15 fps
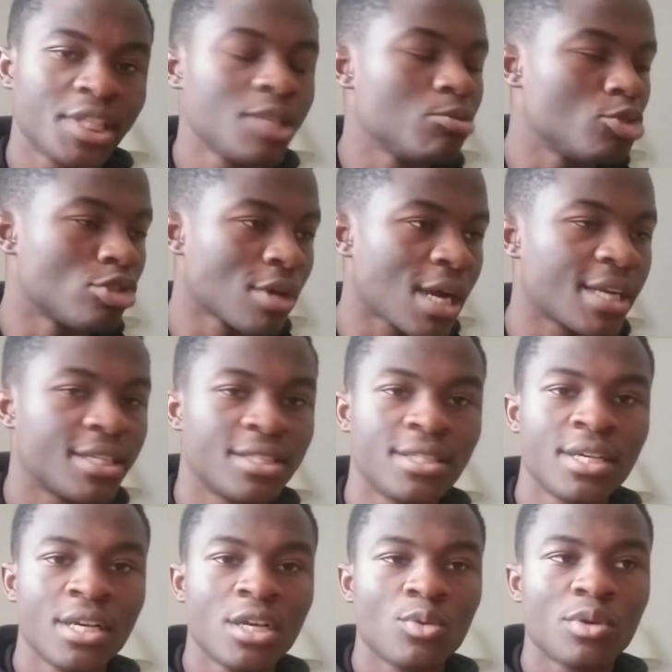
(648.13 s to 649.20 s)
Keep
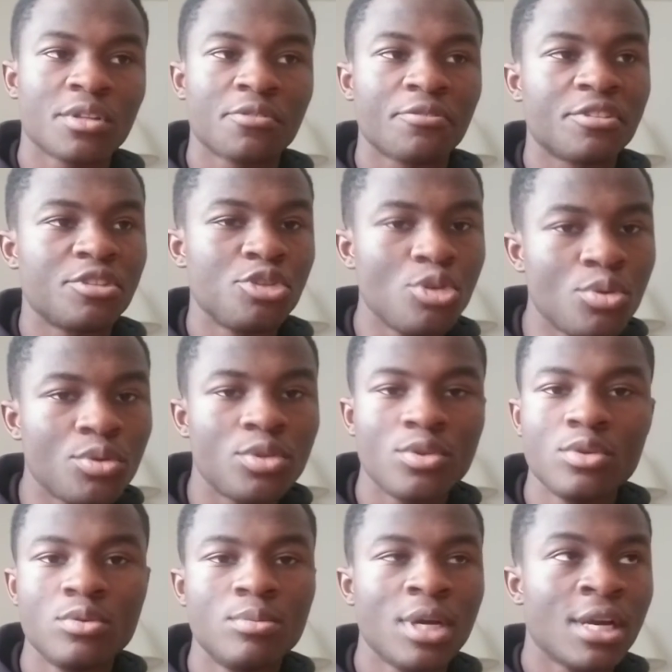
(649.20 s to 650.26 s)
grinding, whether if it's
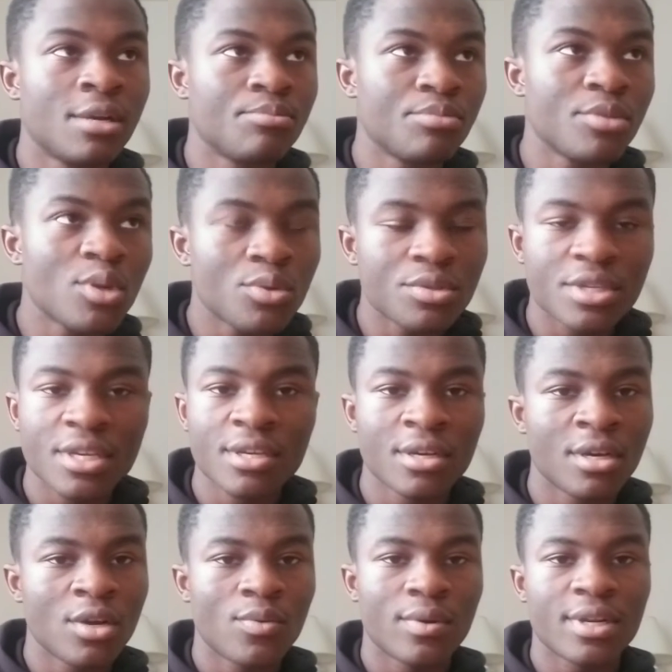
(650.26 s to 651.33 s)
YouTube, music,
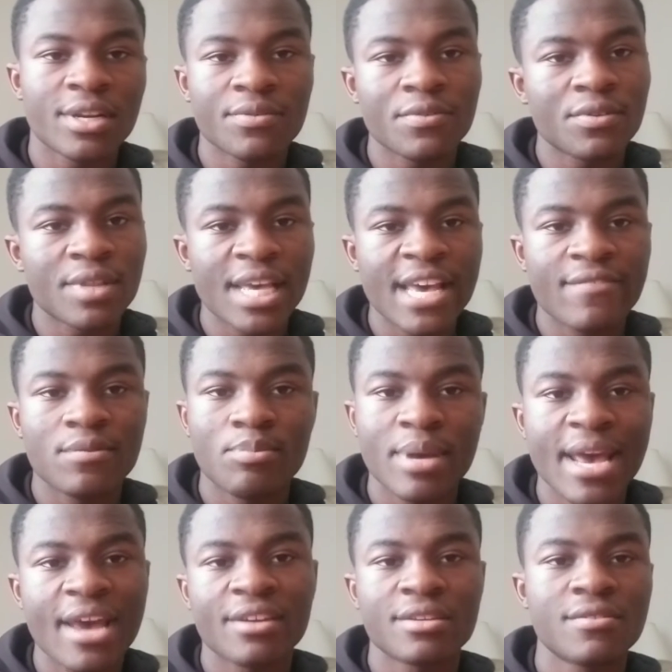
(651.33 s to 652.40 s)
whatever they have a
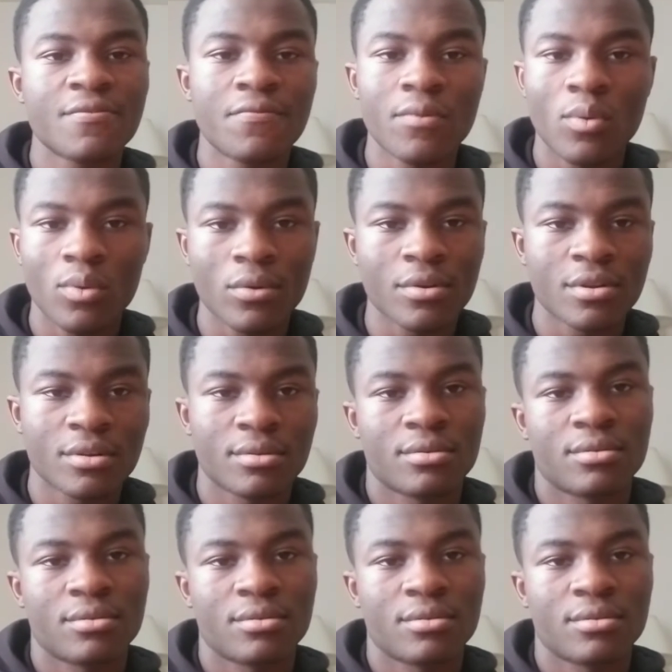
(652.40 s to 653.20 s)
passion for.